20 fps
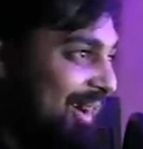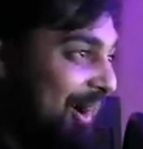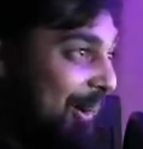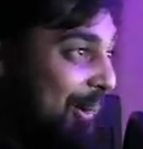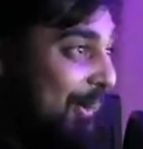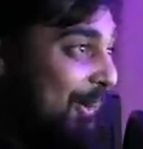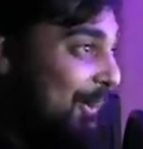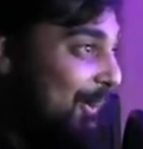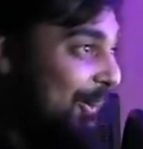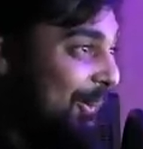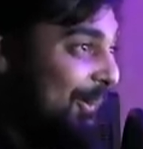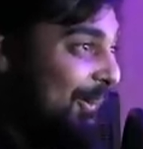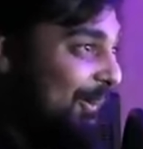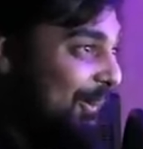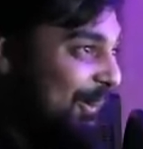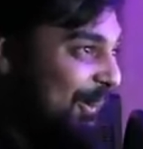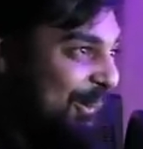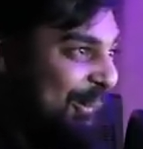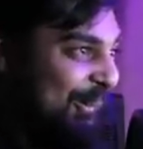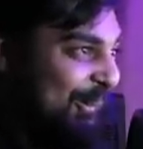Oh, ho,
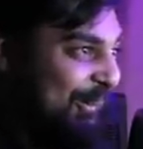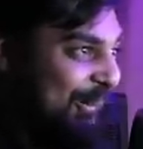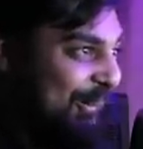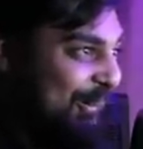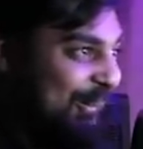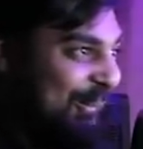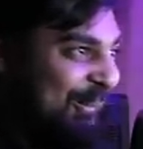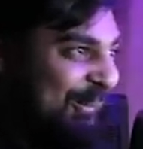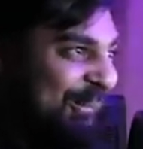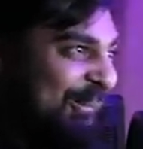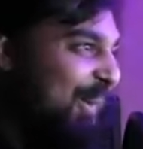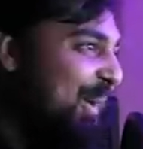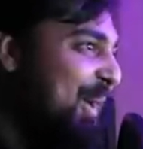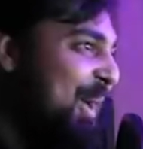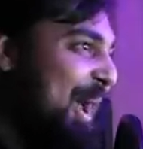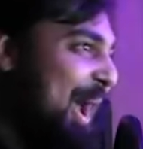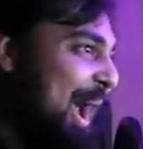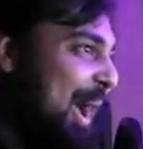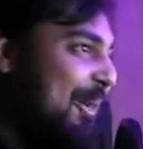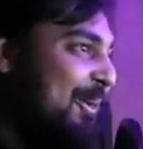ho, ho,
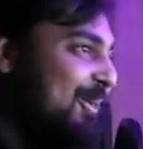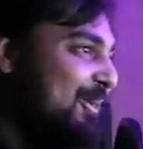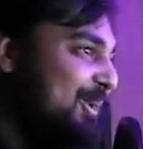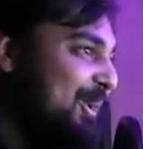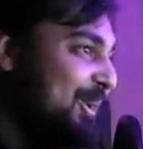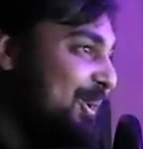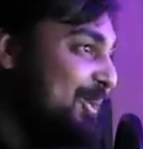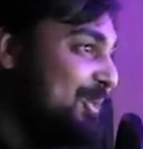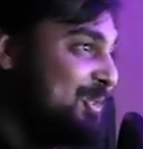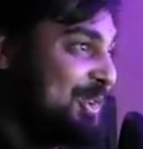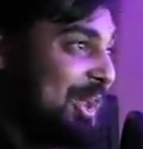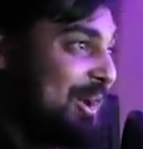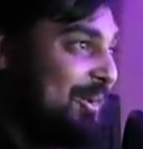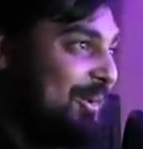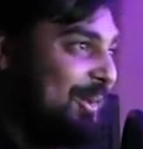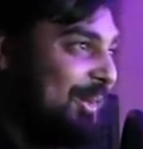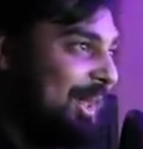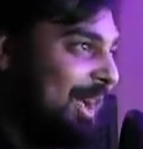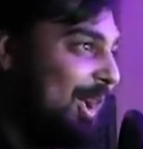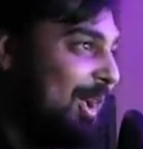household
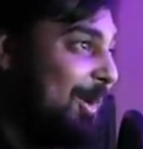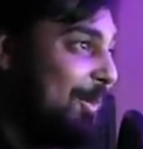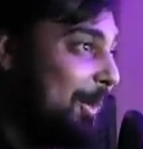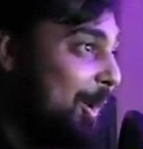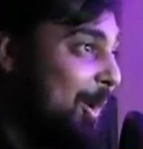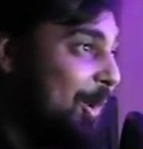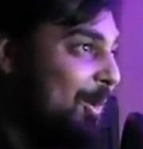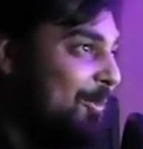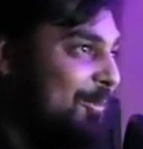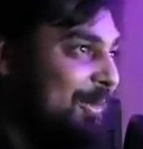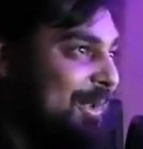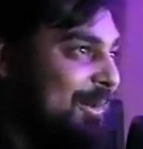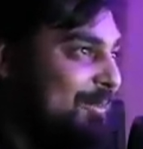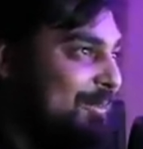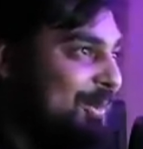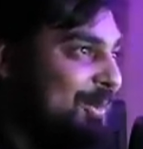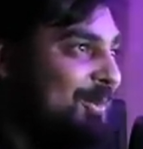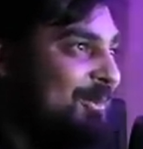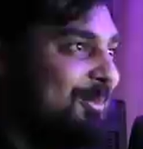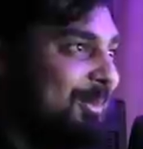general help, RV
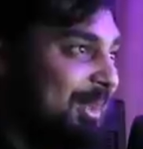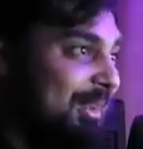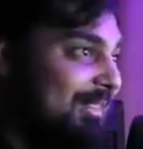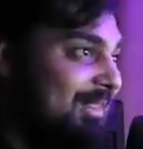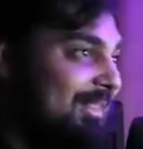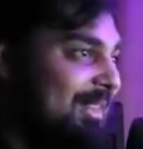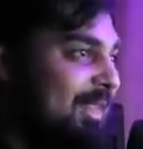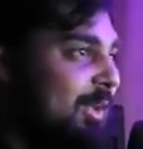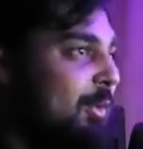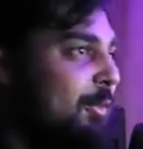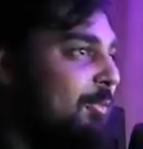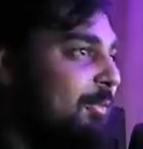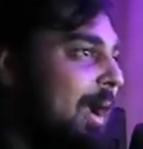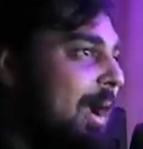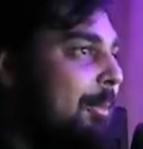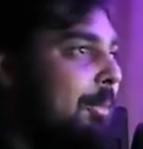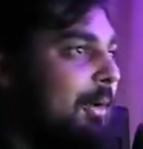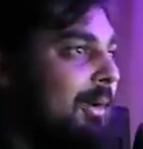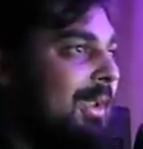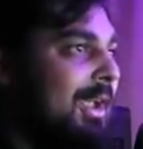improvement, steel
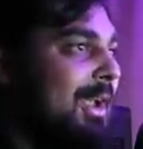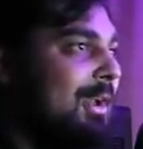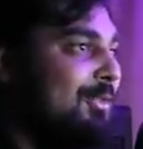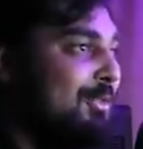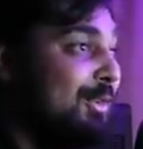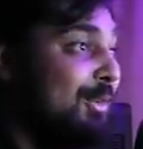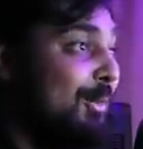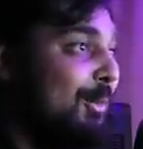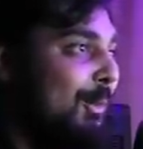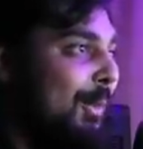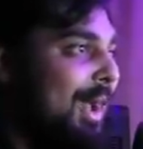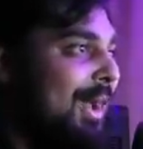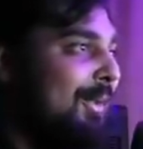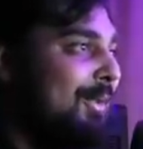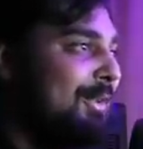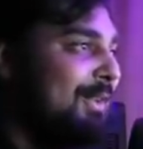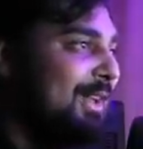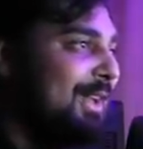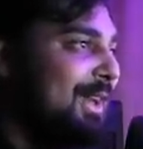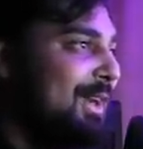fabrication,
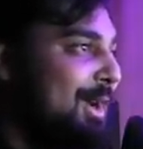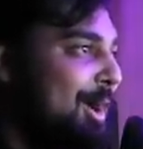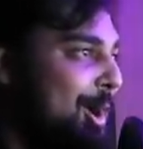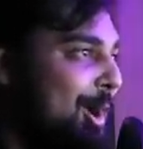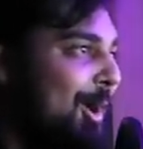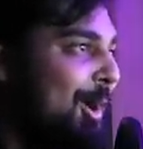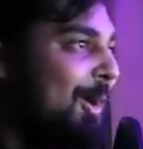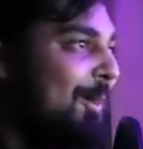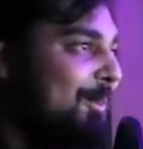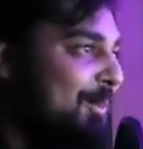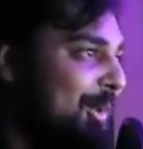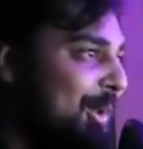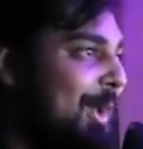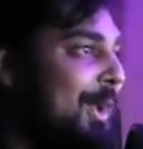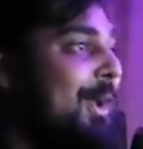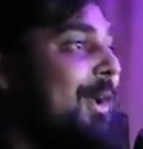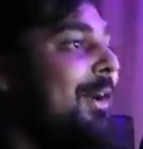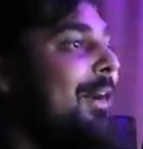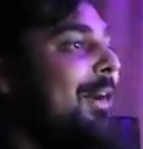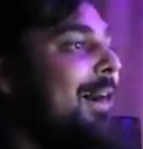welding, art plant.
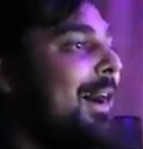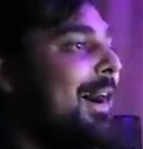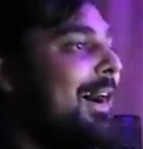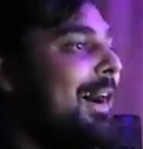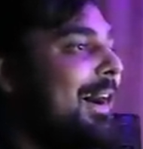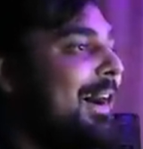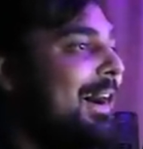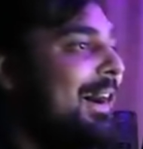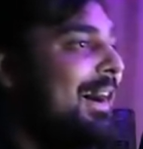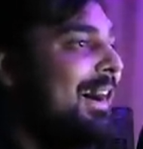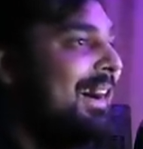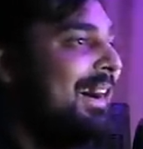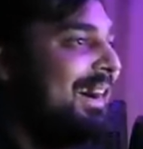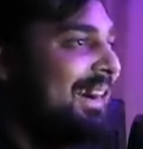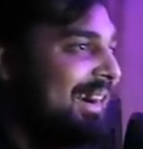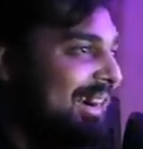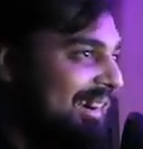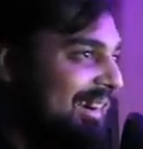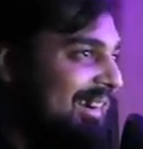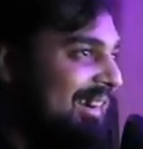Ah,